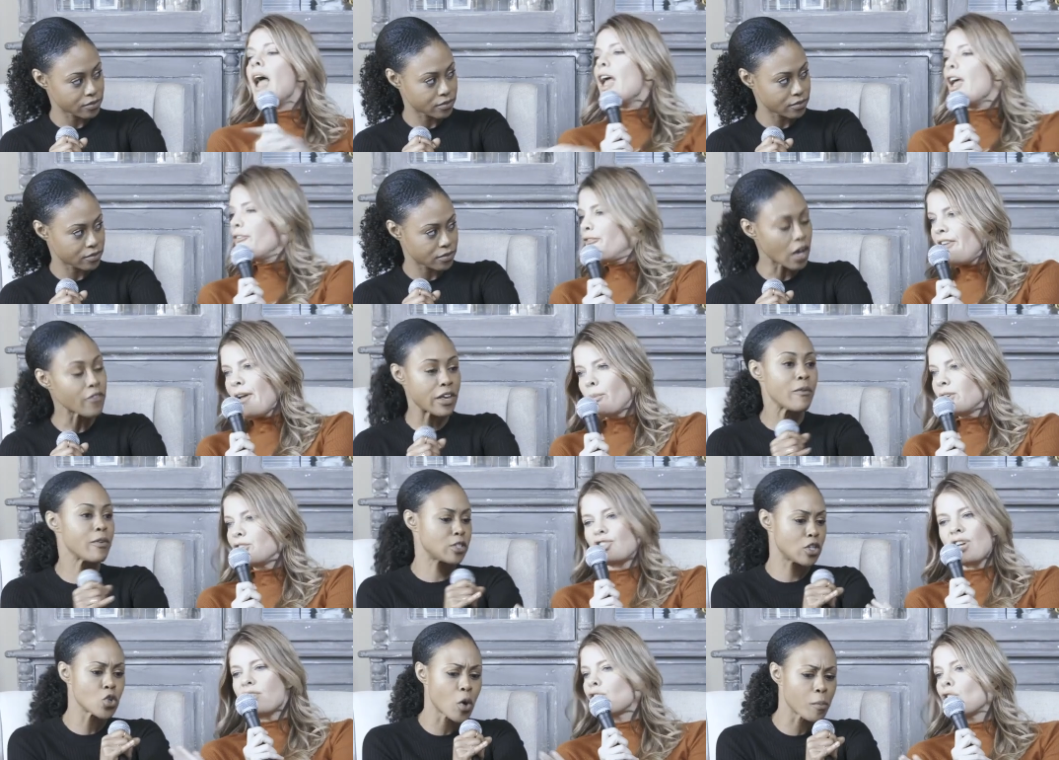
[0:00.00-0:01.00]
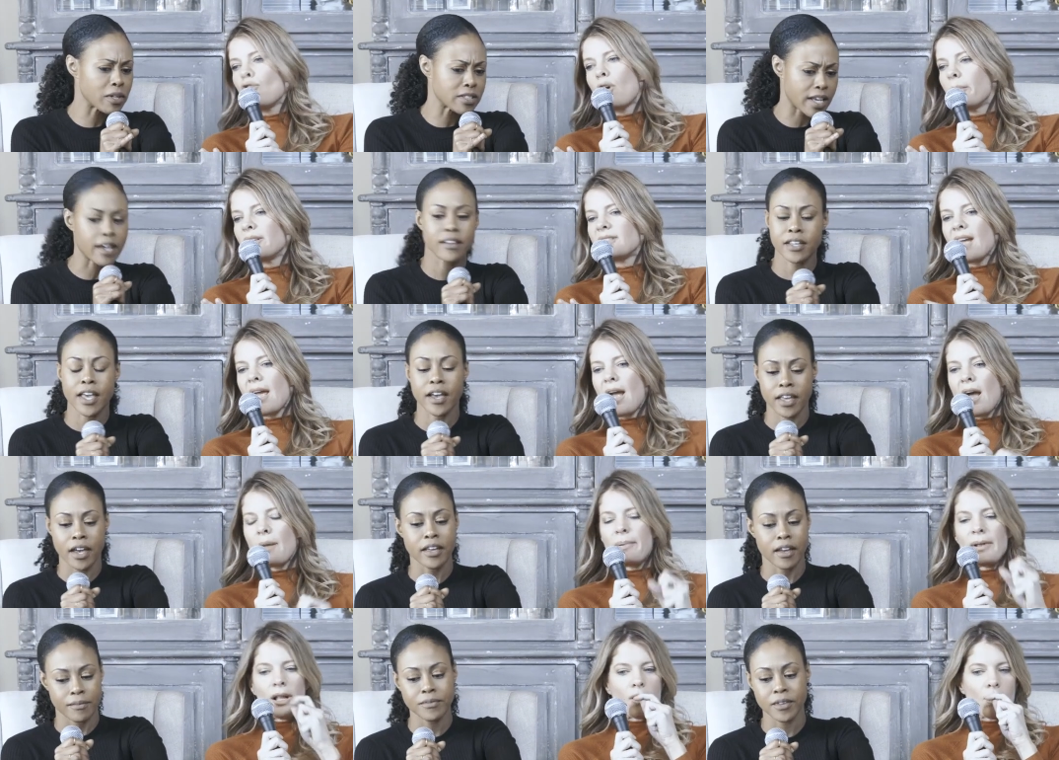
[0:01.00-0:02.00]
Speaker 1: If it, was, was, just a normal, day, yeah, I'd
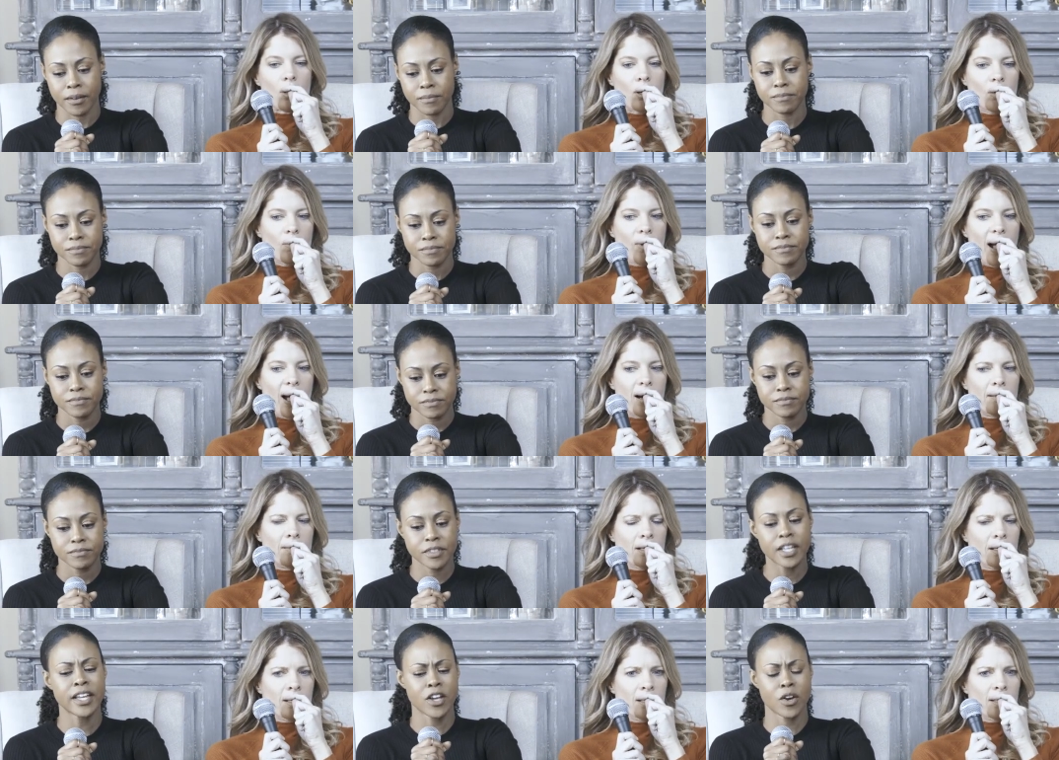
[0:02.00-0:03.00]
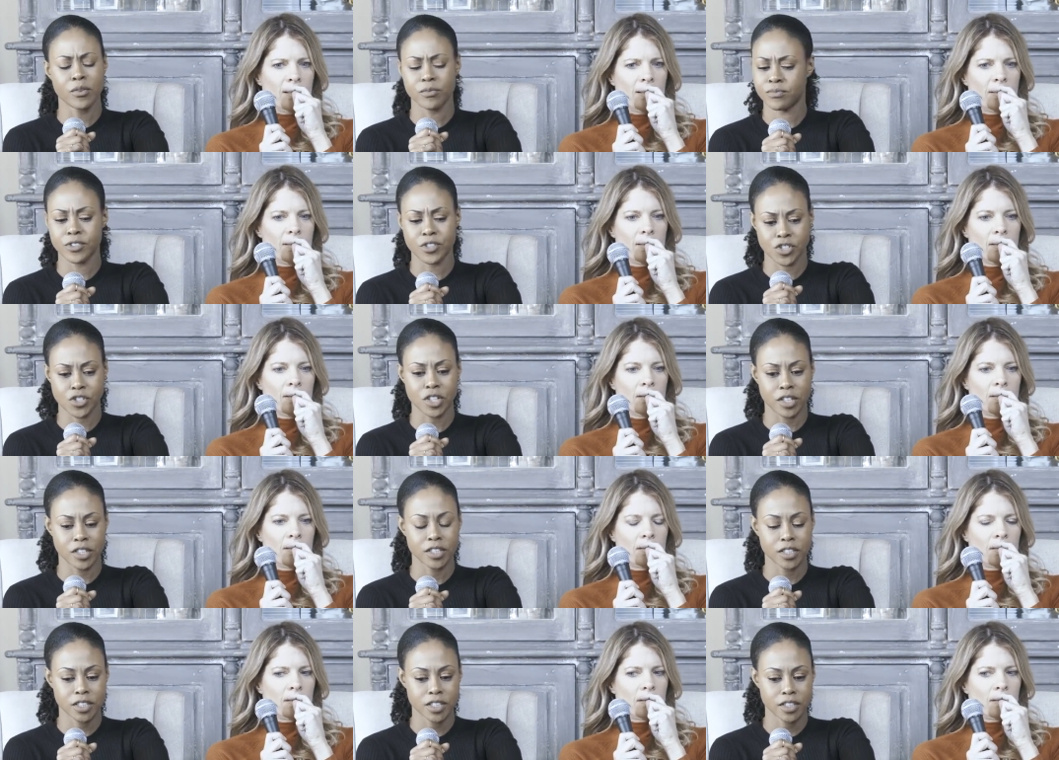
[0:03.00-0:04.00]
yeah, be like, "Oh wow, yeah, huh? no, for sure,
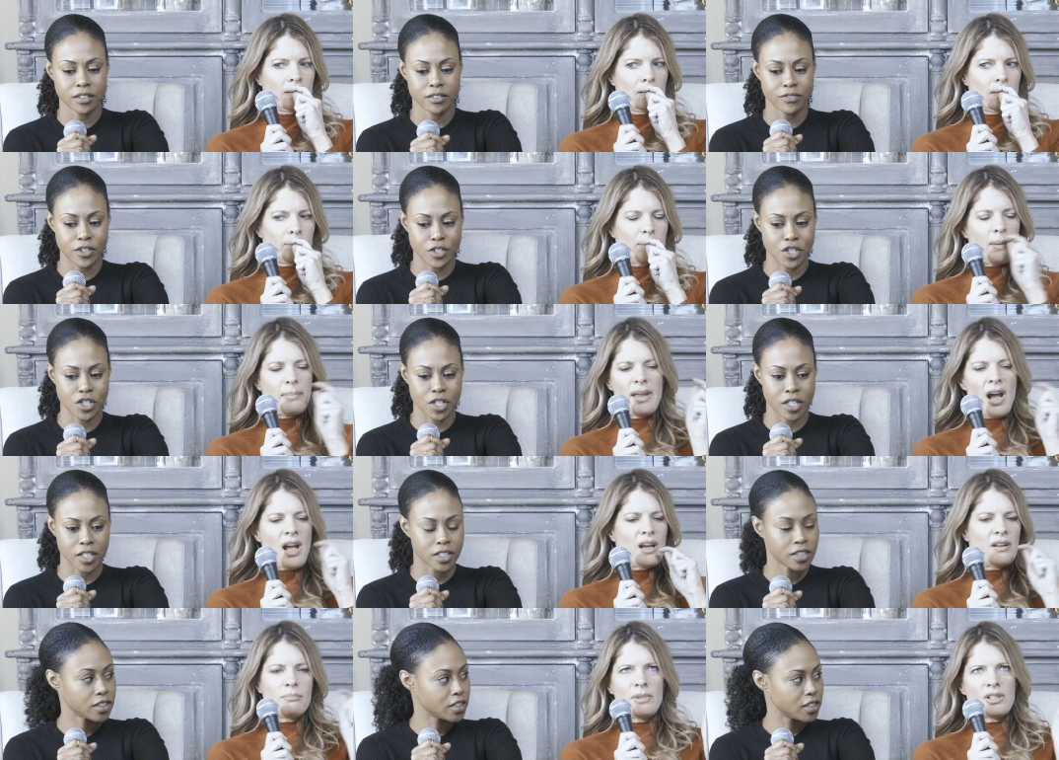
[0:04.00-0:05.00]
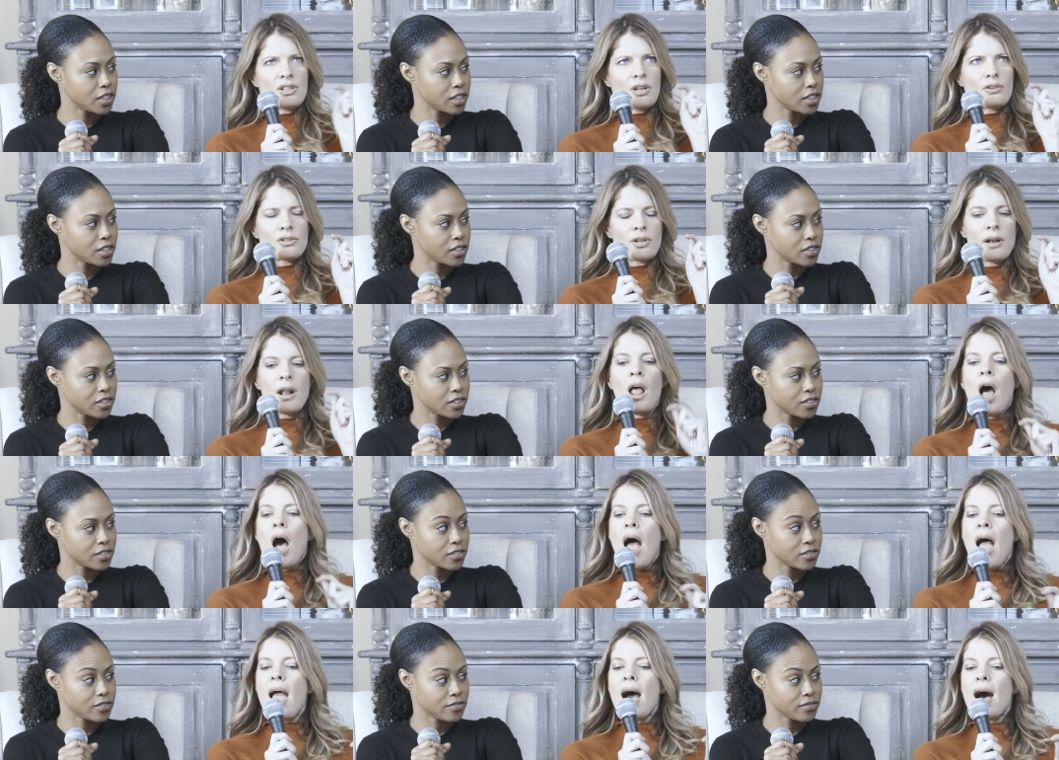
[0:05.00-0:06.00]
huh? For Maybe sure. I had misunderstood."
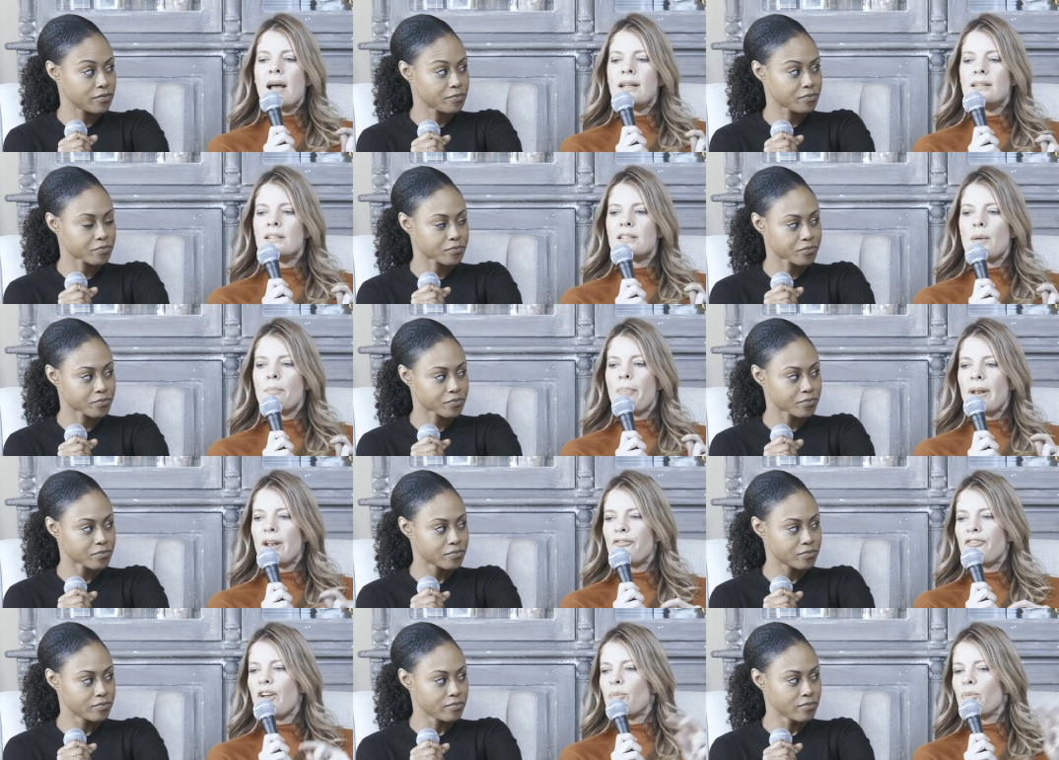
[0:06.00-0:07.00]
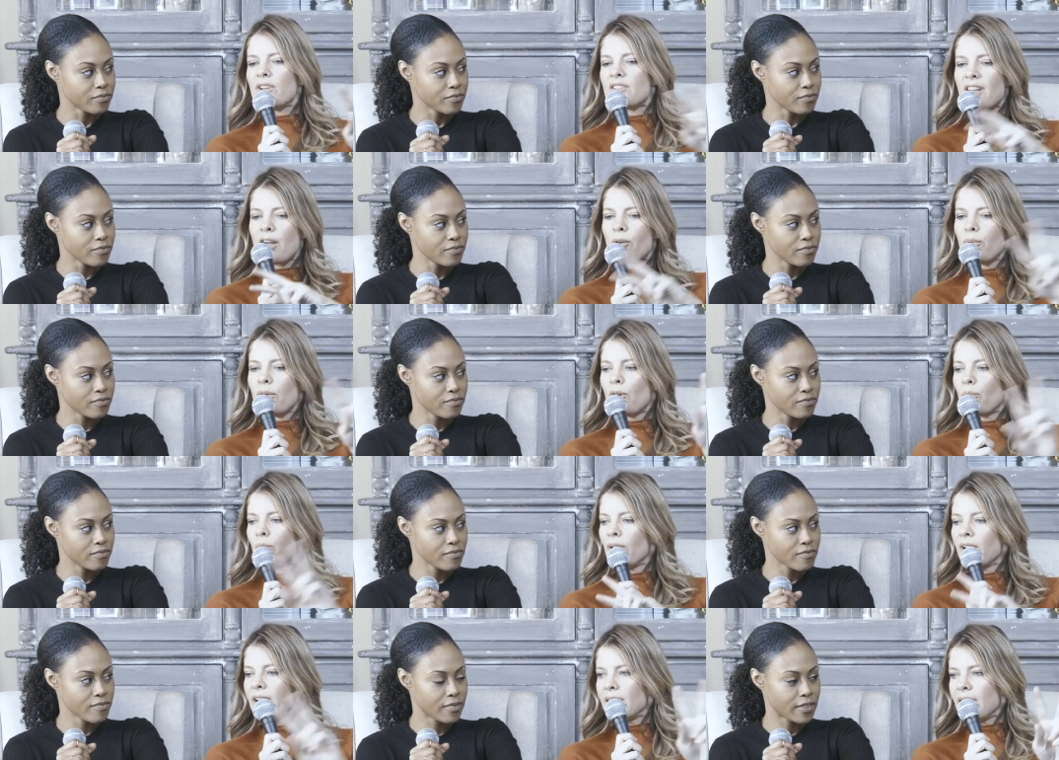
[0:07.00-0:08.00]
And but if it was like we were
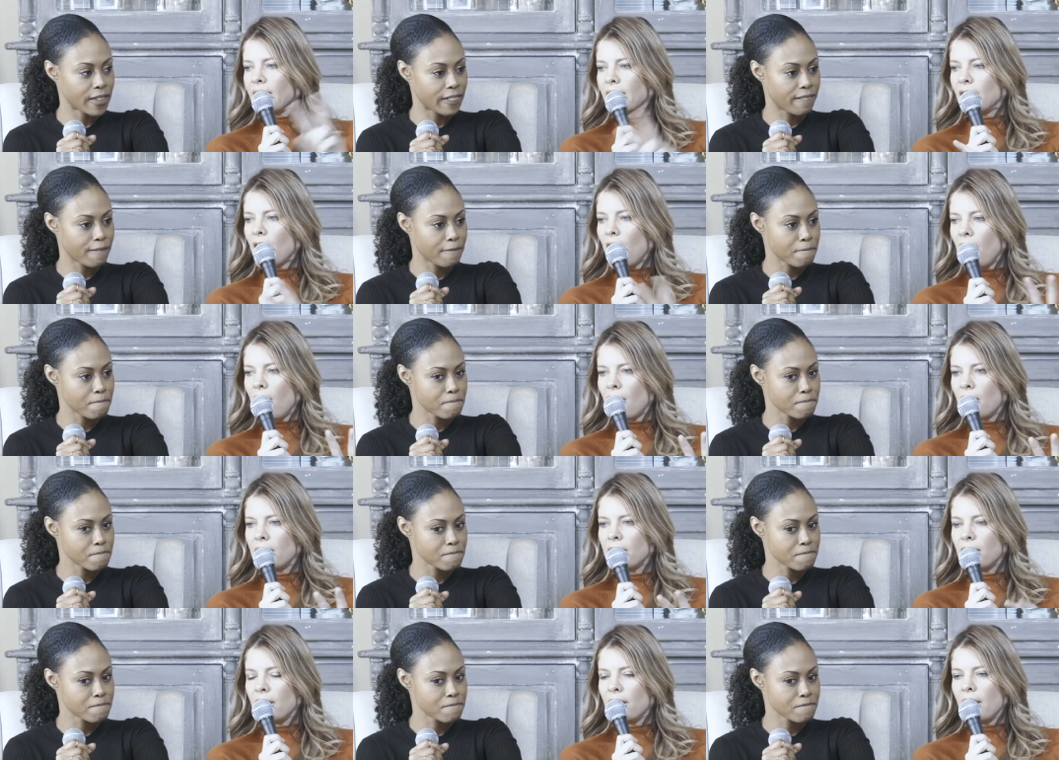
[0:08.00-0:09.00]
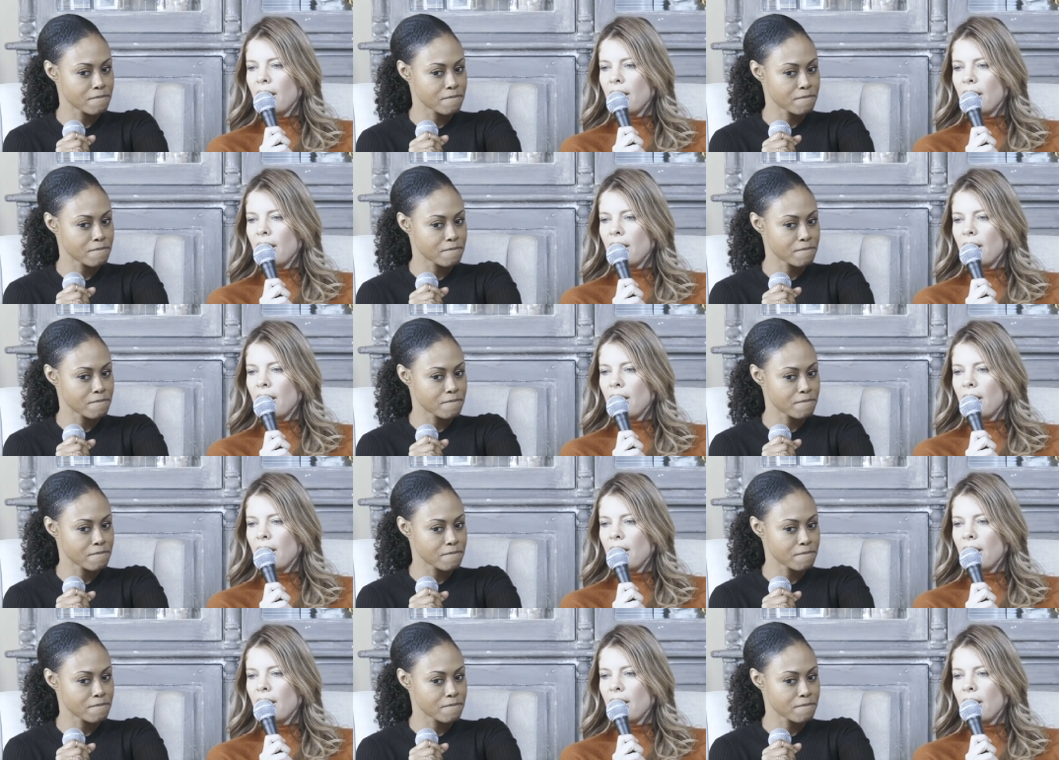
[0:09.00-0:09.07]
really getting on